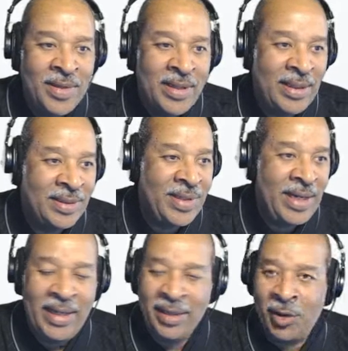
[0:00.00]
let's
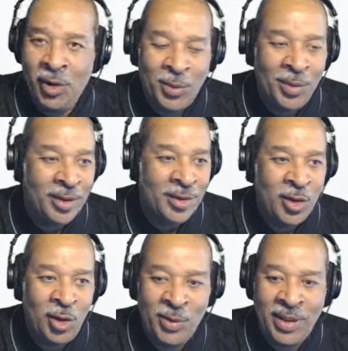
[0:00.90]
say in Cuba, because
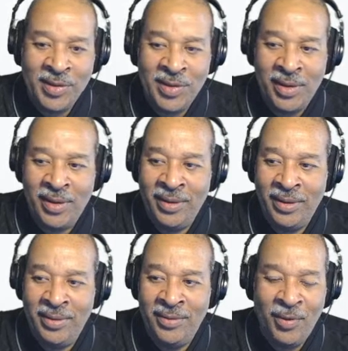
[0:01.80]
Cuba is
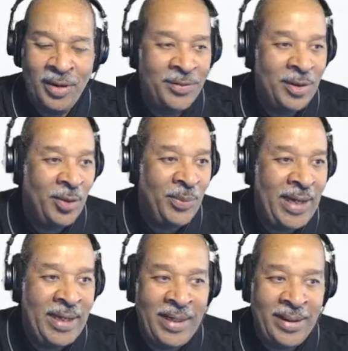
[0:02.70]
one of the
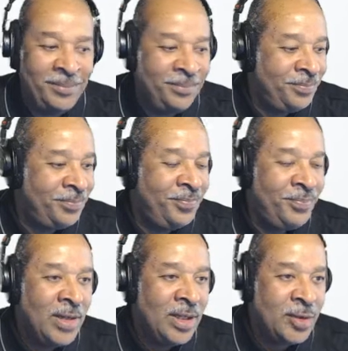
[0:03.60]
remaining
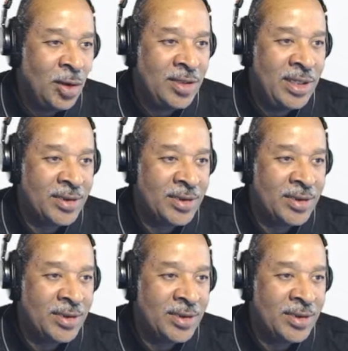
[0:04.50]
socialist